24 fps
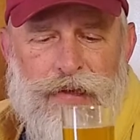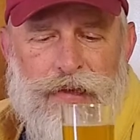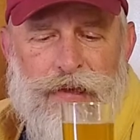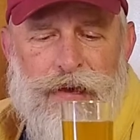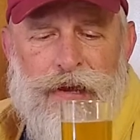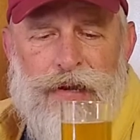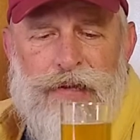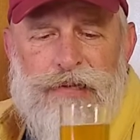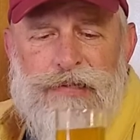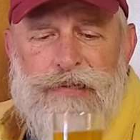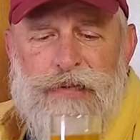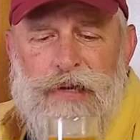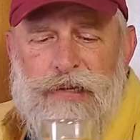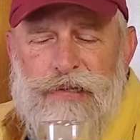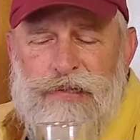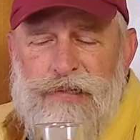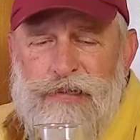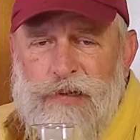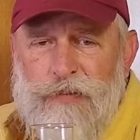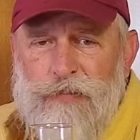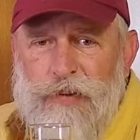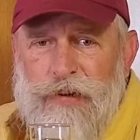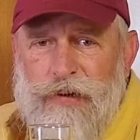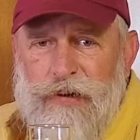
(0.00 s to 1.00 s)
That is an
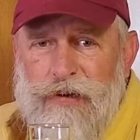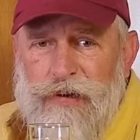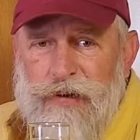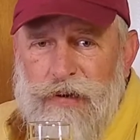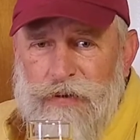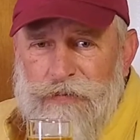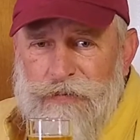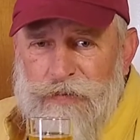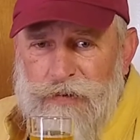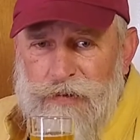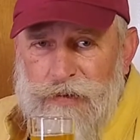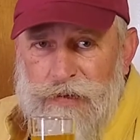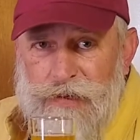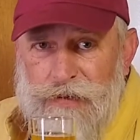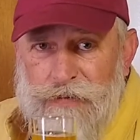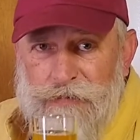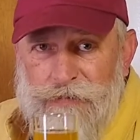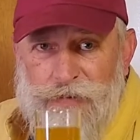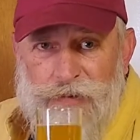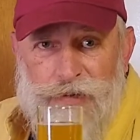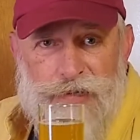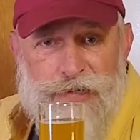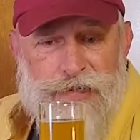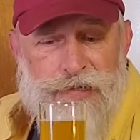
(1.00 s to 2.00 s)
excellent beer if you're looking
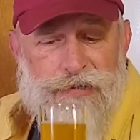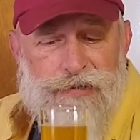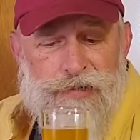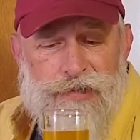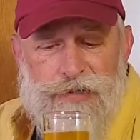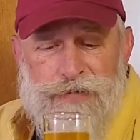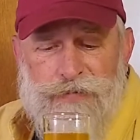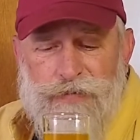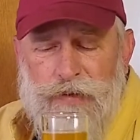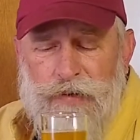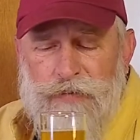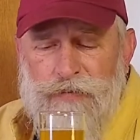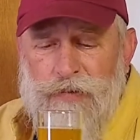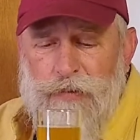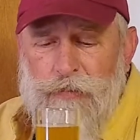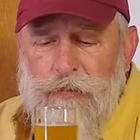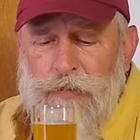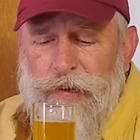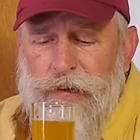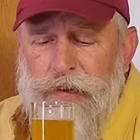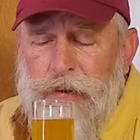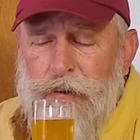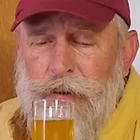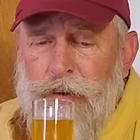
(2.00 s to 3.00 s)
for a citrus flavored
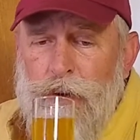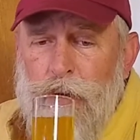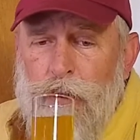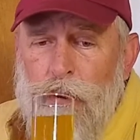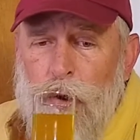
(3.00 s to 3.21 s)
wheat.